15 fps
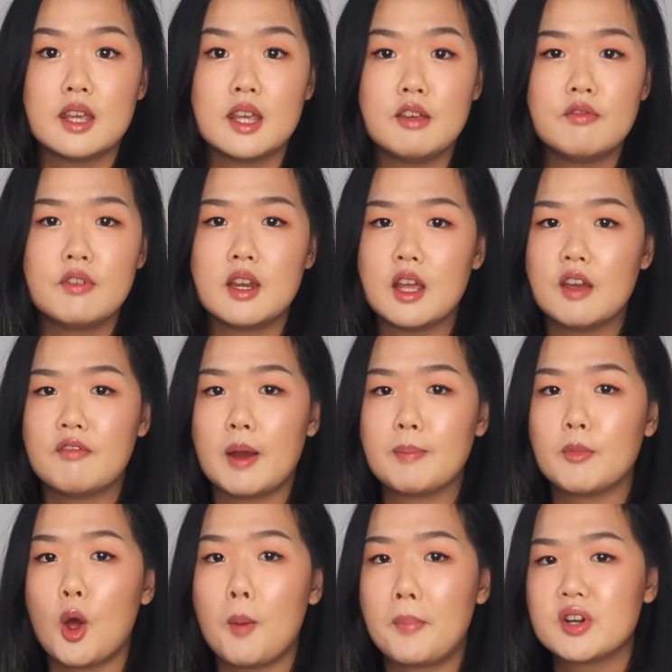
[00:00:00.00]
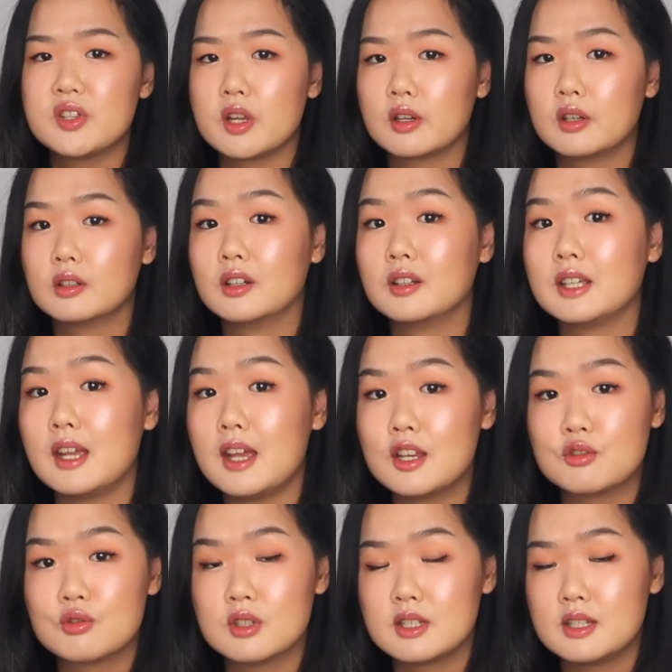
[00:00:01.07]
Even if I'm not particularly
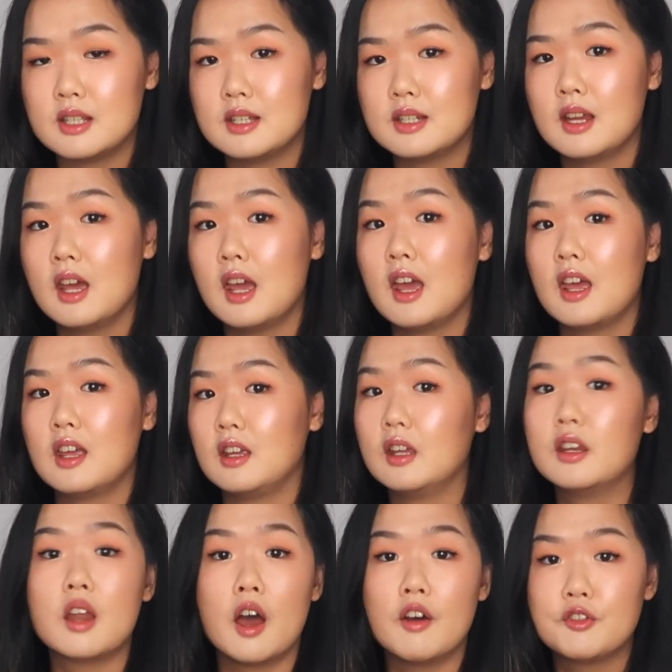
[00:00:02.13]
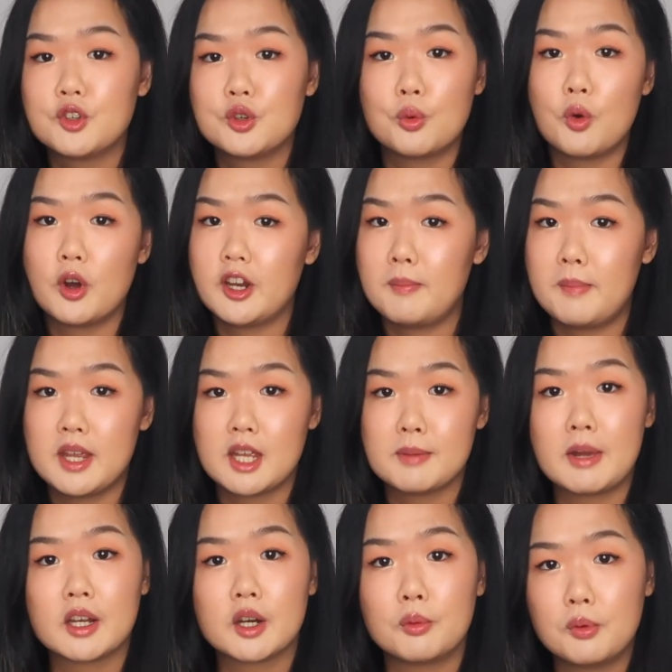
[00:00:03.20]
interested enough to want to make it
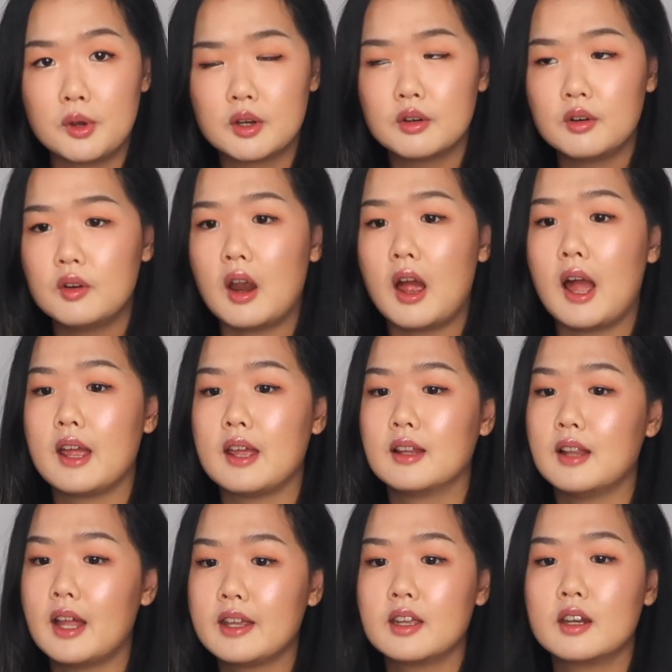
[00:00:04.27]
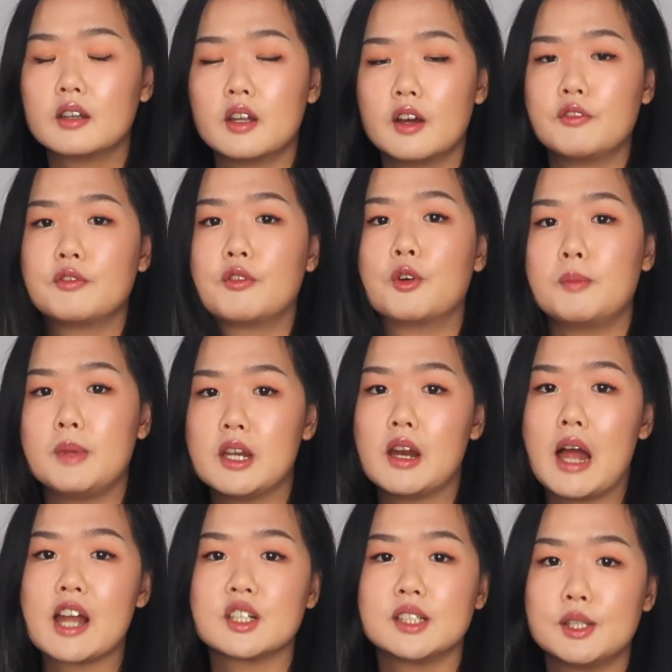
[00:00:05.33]
my career, I like it enough for me to
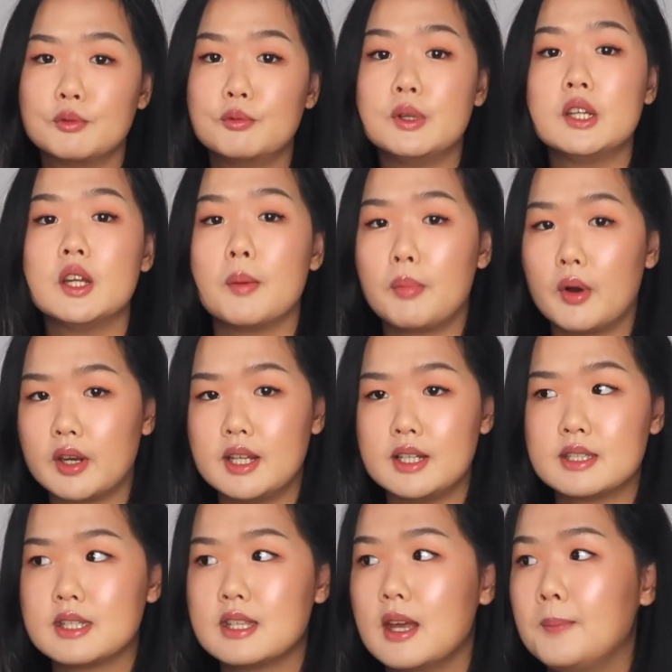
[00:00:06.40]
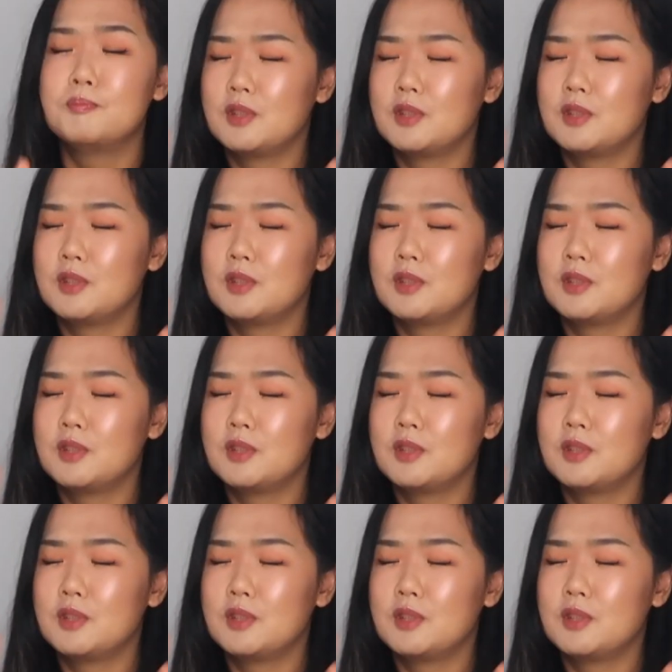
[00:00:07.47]
actually read up on it.